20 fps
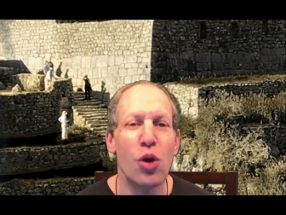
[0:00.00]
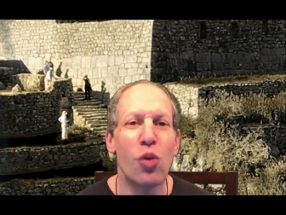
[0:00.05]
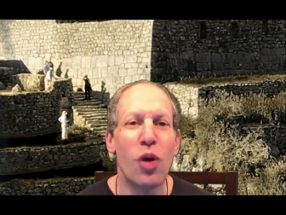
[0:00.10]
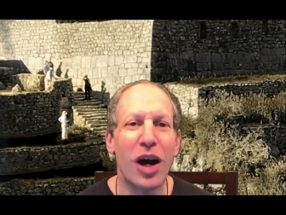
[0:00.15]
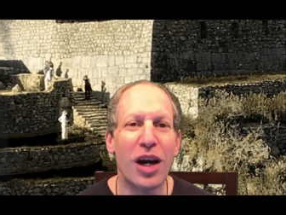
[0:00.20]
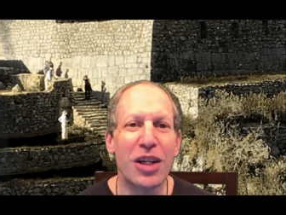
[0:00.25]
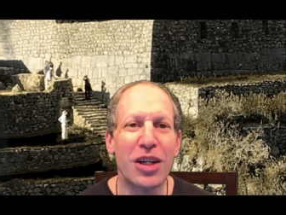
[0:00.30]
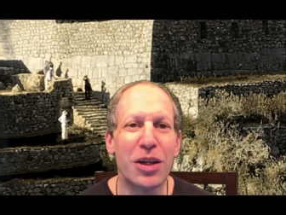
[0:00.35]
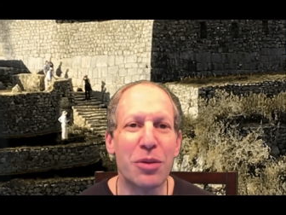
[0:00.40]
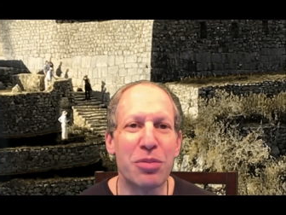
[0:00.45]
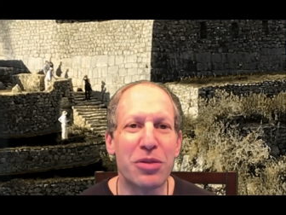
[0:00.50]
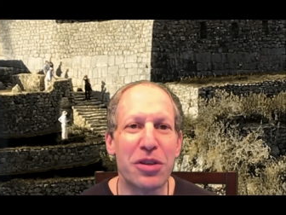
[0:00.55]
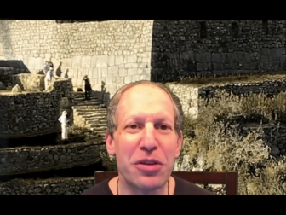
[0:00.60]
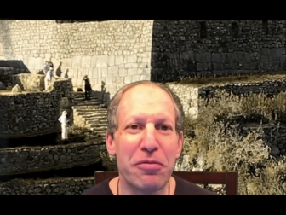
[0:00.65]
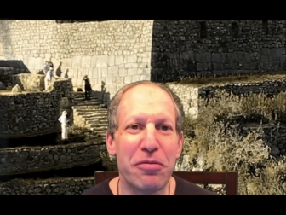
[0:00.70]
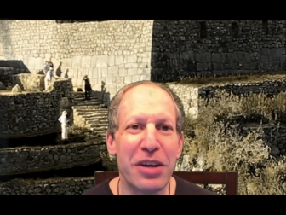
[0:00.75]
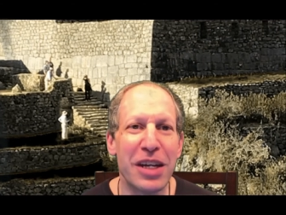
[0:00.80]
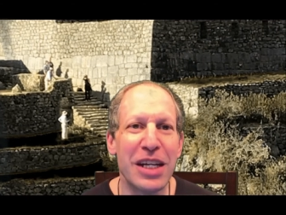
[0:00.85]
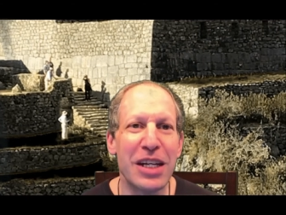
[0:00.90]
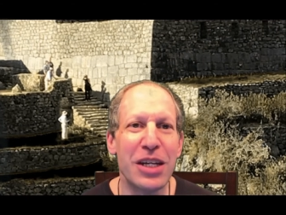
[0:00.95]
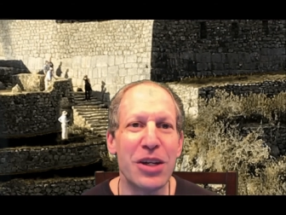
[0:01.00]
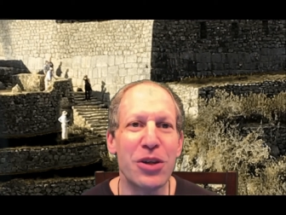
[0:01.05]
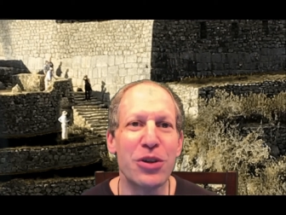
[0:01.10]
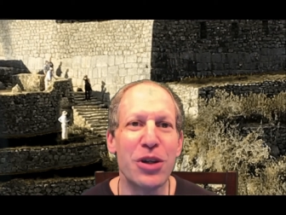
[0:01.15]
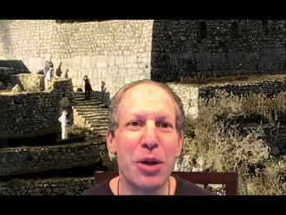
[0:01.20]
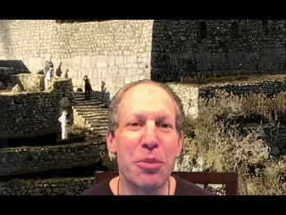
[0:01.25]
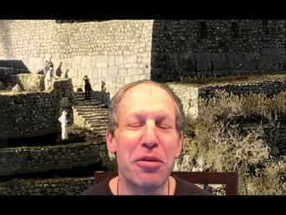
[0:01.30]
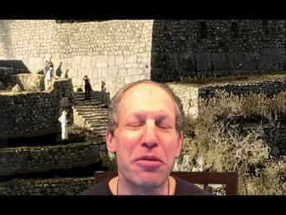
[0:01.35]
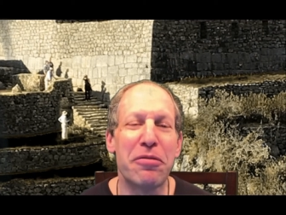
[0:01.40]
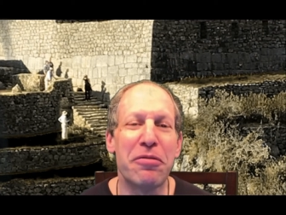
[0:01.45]
Welcome to video
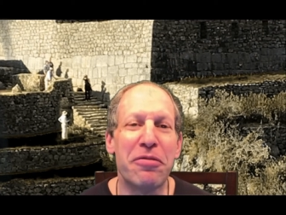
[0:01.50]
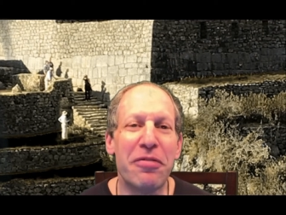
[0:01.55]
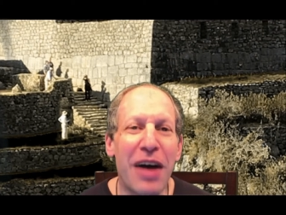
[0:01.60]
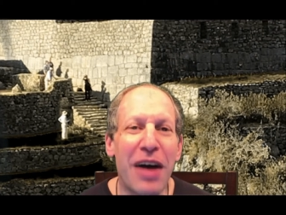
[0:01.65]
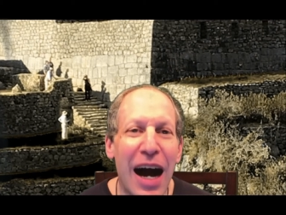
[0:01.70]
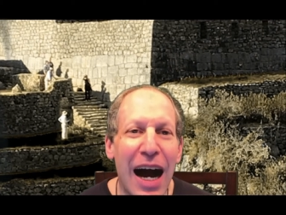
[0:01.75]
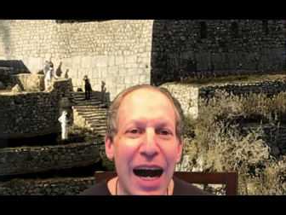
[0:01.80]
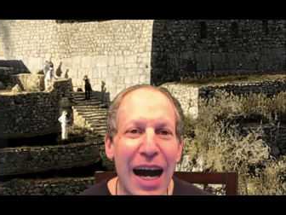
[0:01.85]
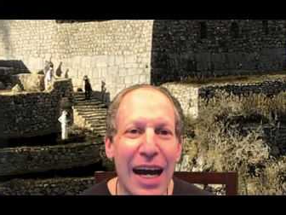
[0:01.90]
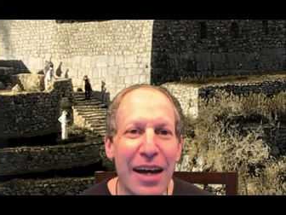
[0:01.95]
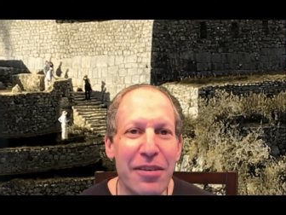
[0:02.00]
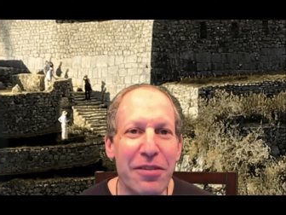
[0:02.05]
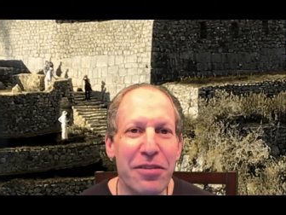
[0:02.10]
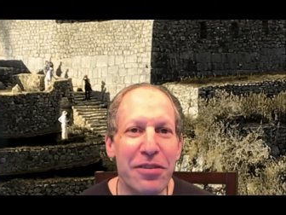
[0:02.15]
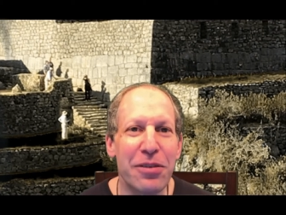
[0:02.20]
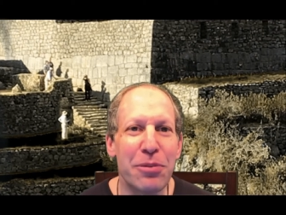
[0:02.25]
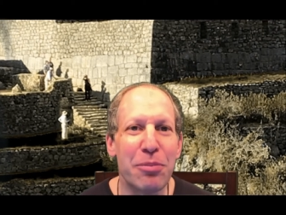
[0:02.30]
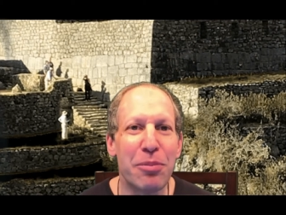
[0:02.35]
number five.